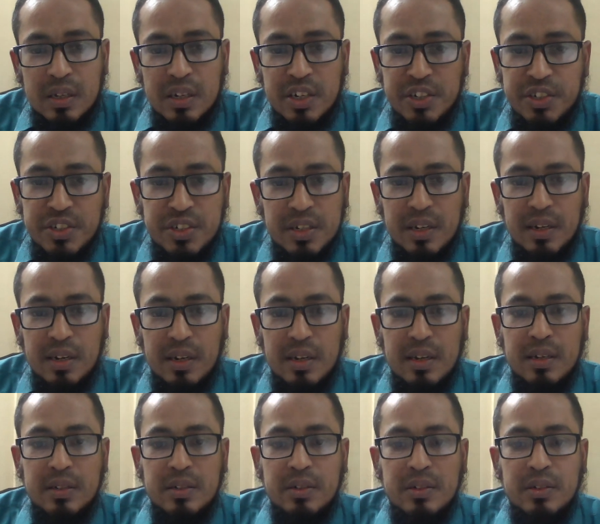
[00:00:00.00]

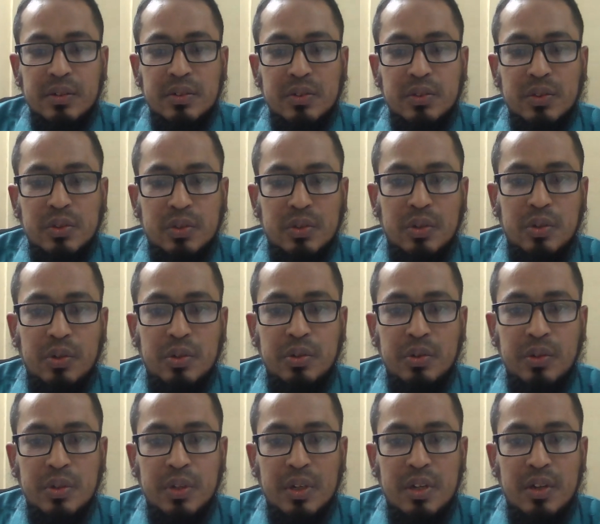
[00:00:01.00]
inshallah.
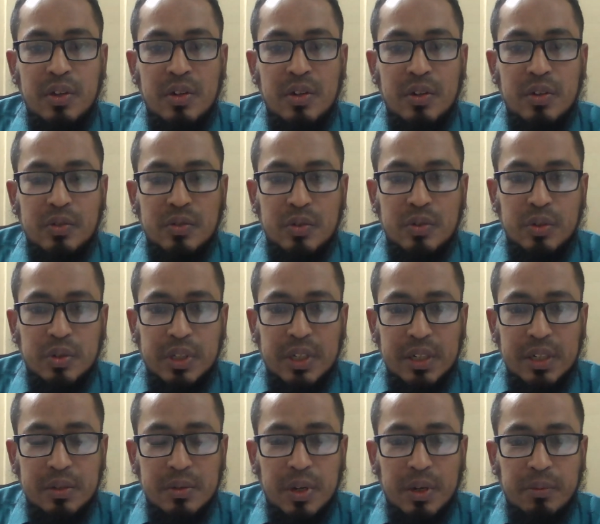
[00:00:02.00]
So
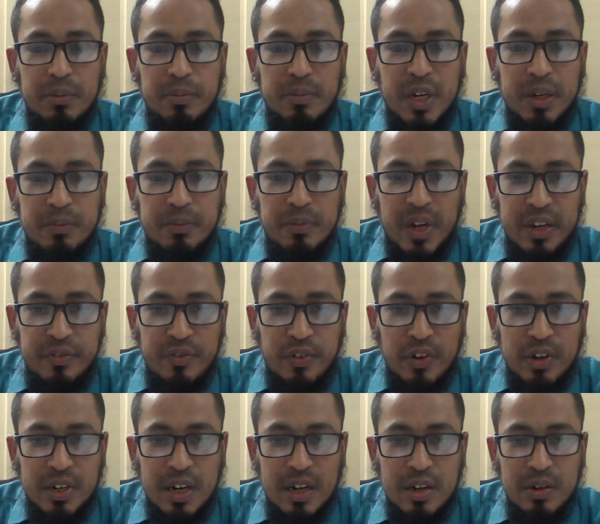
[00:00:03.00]
bye
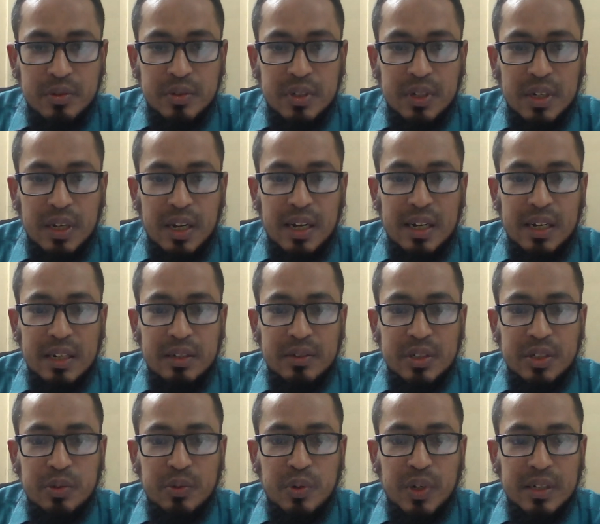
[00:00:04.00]
for now, and
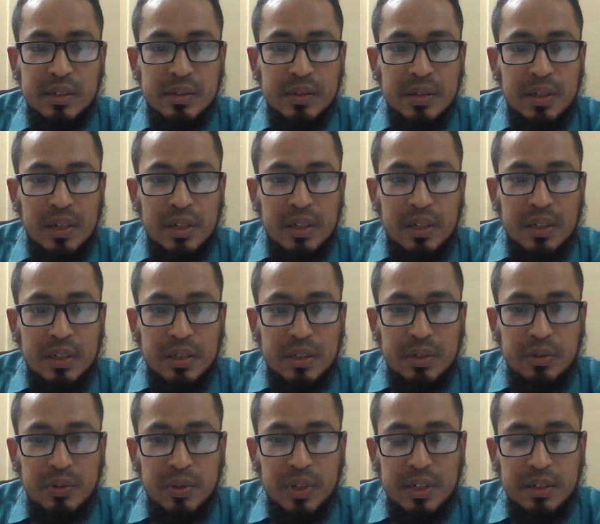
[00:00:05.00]

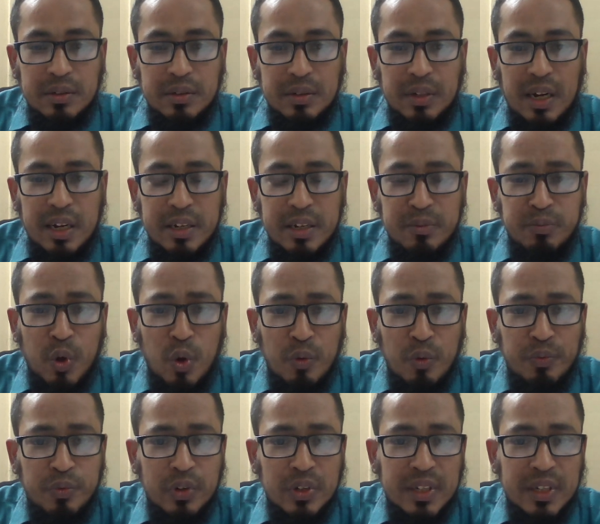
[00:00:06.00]
I am
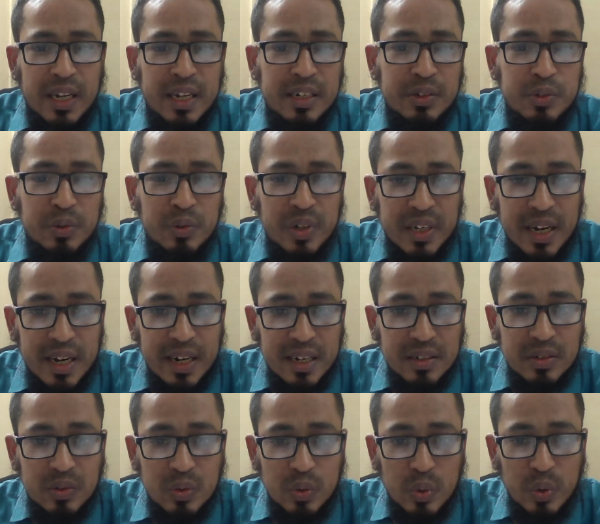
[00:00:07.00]
hopeful that you will
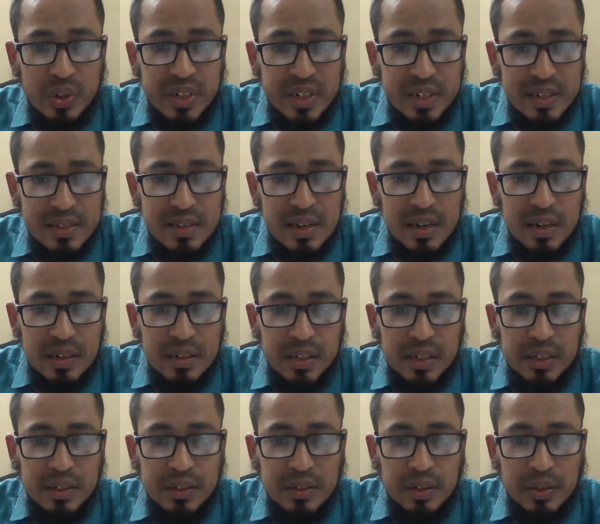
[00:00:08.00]
get good result
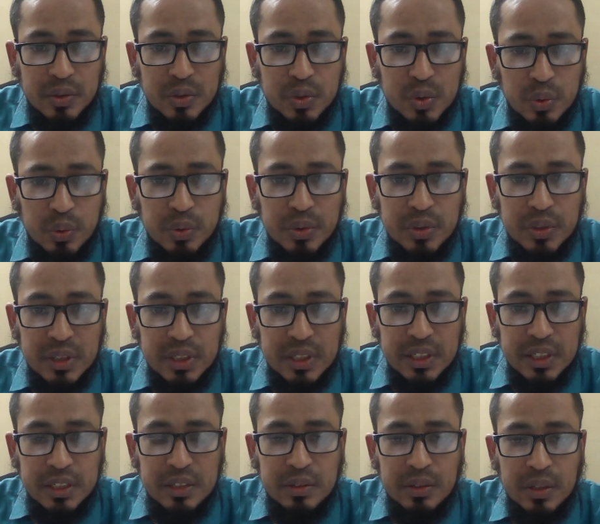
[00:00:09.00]
in soon
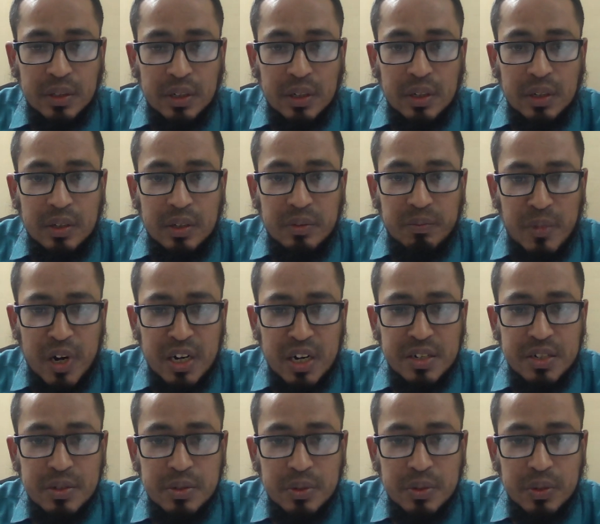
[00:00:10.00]
in
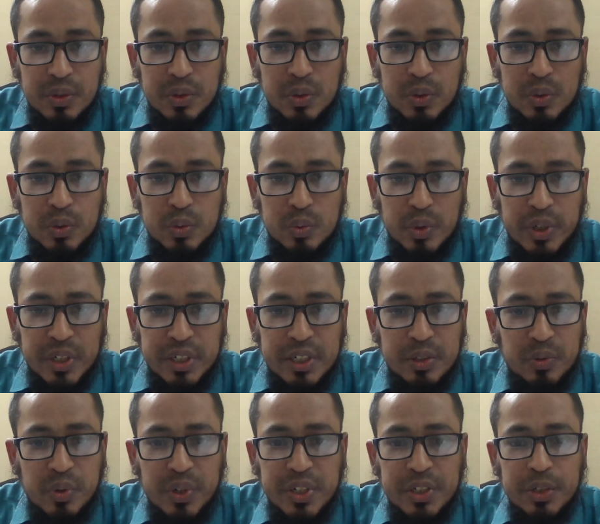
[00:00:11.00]
March
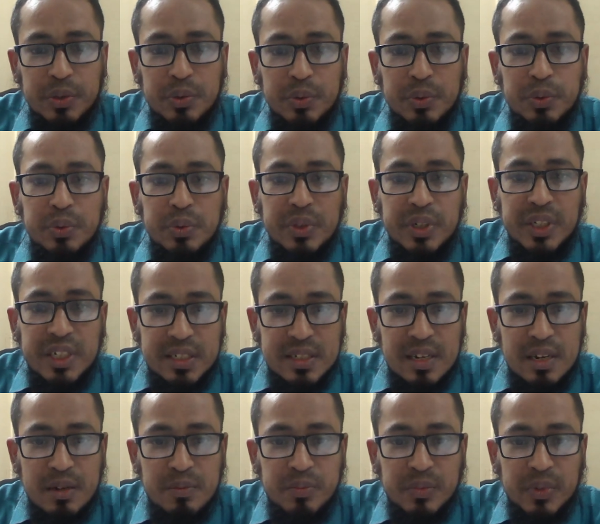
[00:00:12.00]
2022
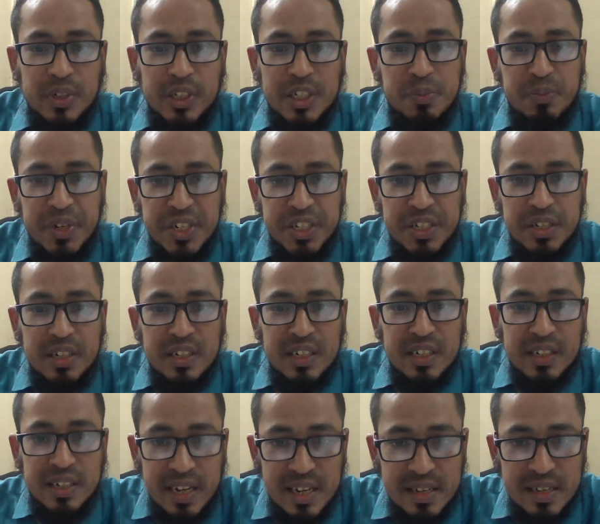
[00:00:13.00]
exam, especially
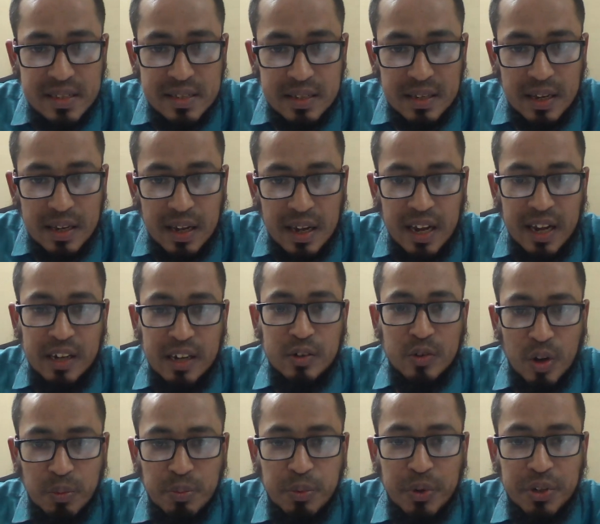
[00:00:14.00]
in case and
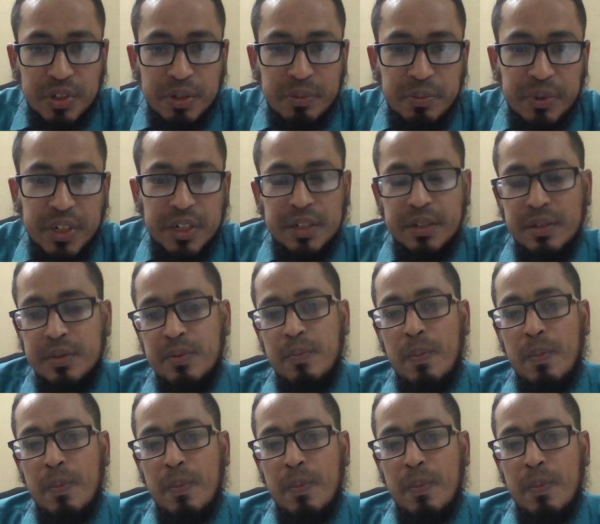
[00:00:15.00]
corporate reporting.